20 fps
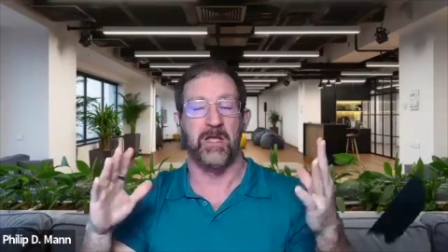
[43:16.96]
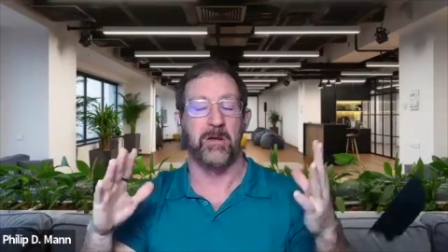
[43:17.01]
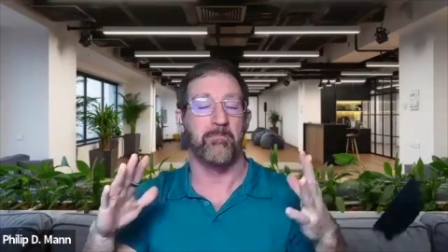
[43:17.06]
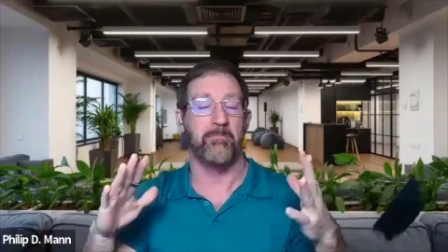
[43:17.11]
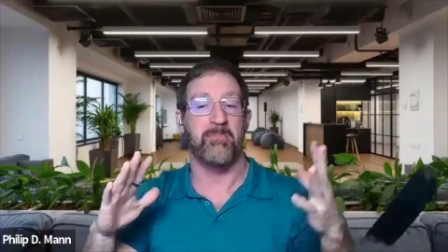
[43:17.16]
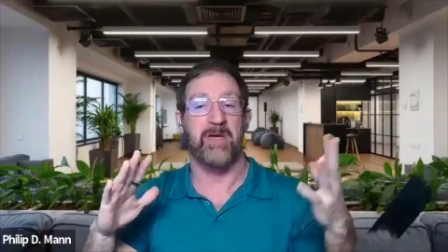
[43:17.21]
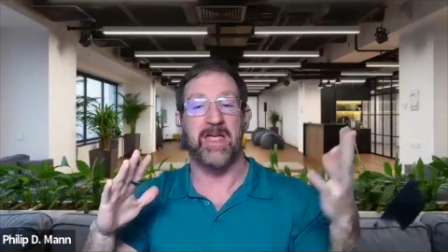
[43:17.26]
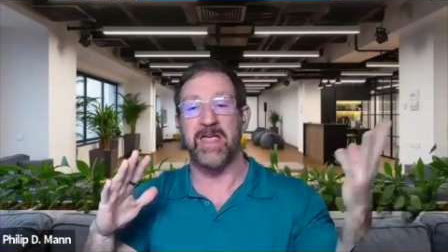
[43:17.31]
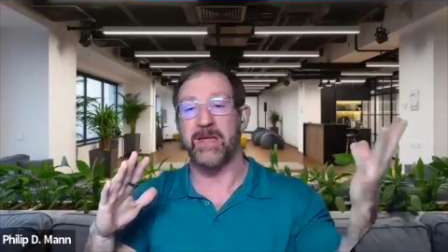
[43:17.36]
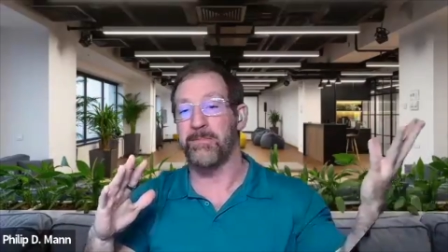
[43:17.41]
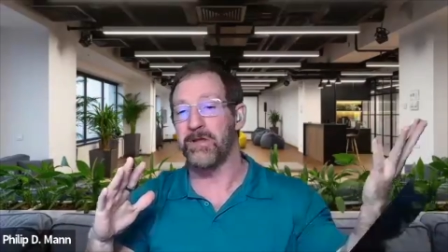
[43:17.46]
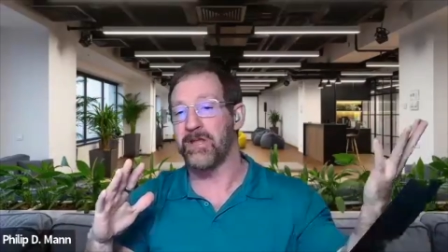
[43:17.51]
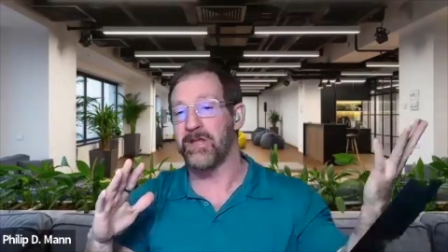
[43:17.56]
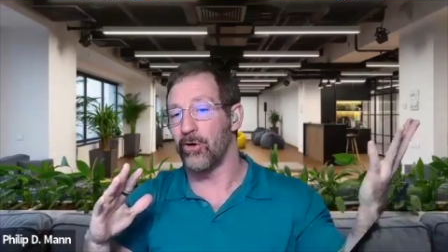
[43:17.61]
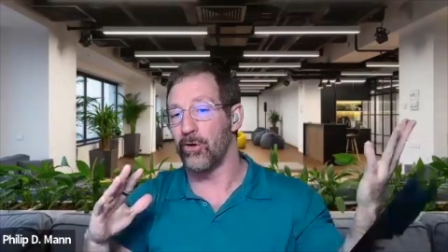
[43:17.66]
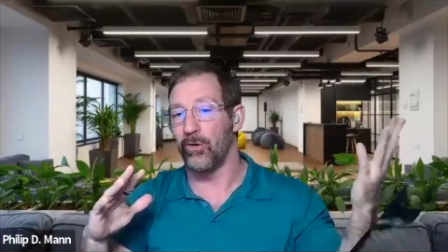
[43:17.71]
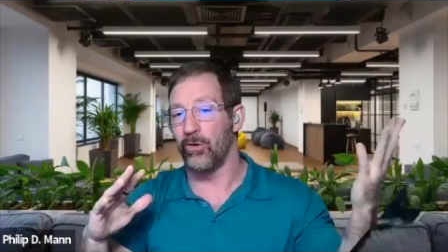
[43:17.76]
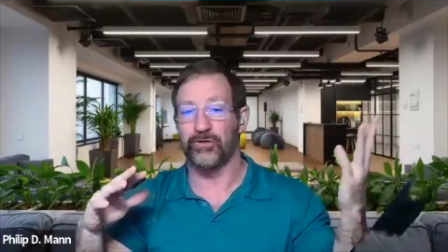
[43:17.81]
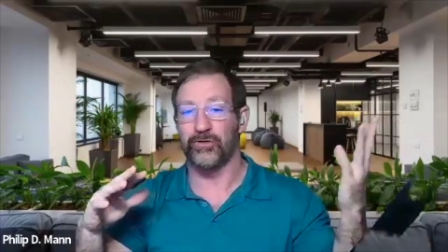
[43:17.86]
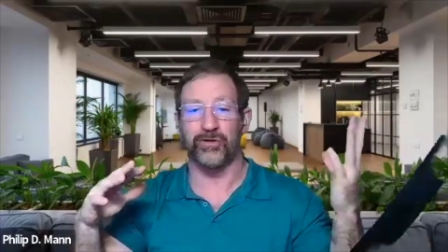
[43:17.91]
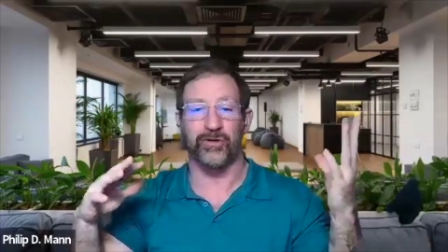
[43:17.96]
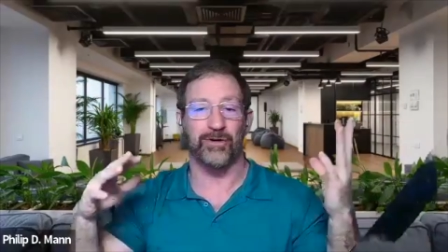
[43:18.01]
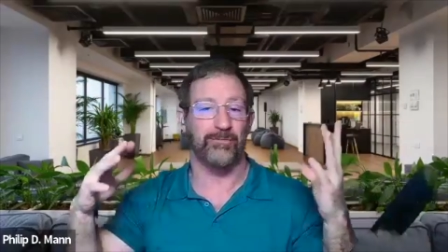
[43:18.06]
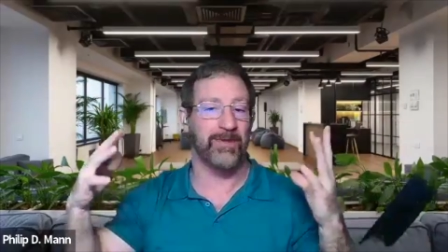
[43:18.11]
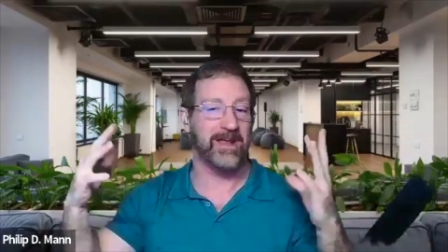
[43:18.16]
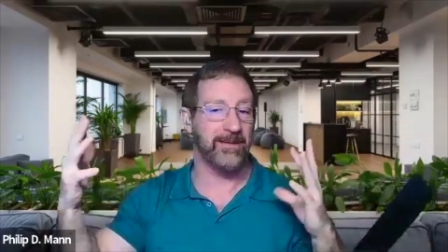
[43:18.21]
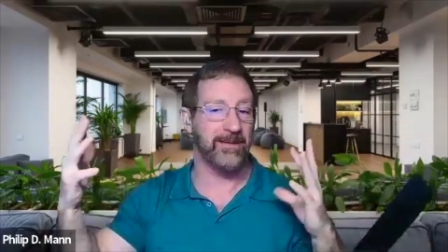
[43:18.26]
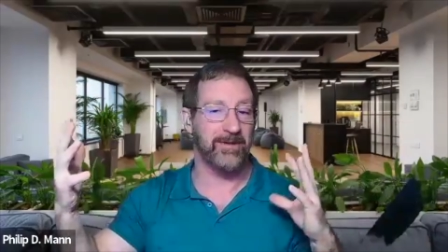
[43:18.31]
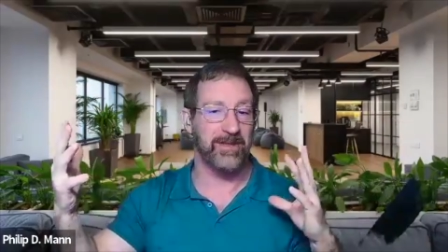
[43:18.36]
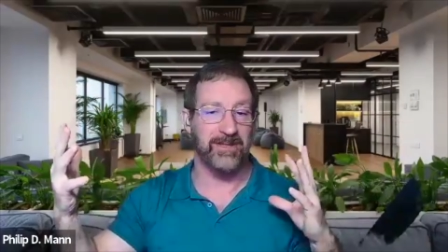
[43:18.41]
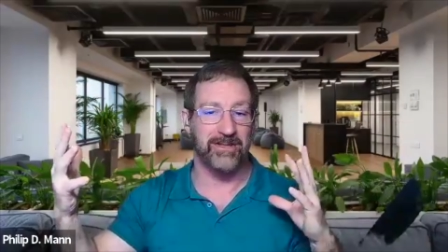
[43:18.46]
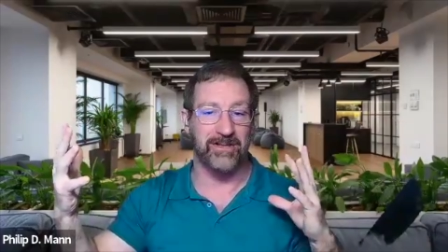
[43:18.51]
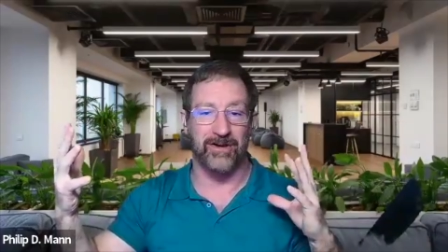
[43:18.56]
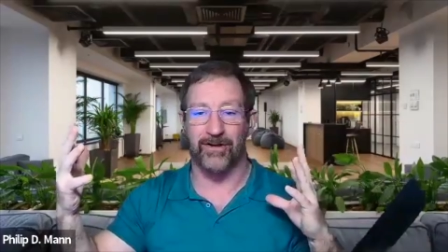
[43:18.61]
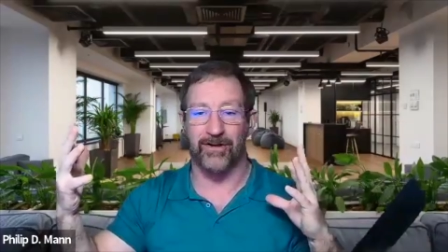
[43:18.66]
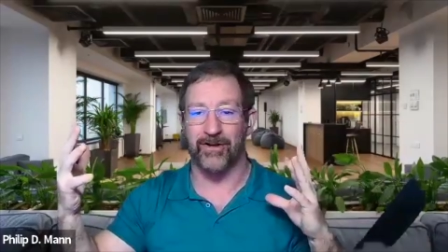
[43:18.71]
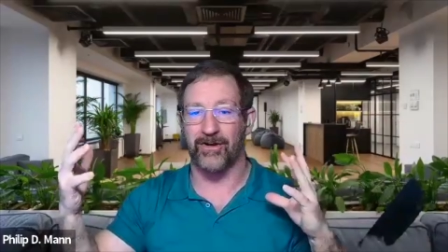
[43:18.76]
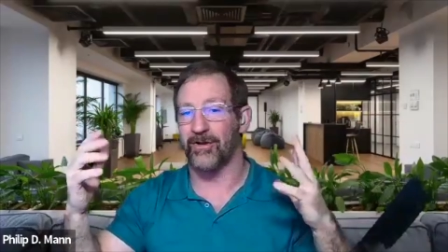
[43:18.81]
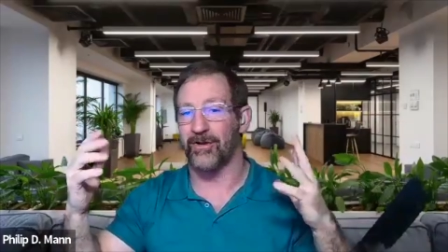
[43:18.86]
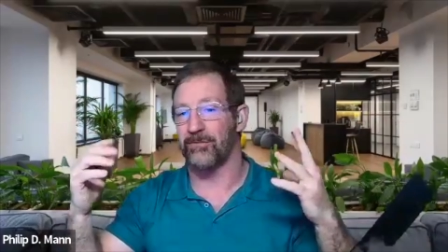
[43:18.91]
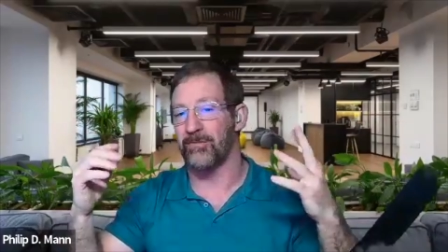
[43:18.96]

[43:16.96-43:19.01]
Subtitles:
may be older, maybe younger,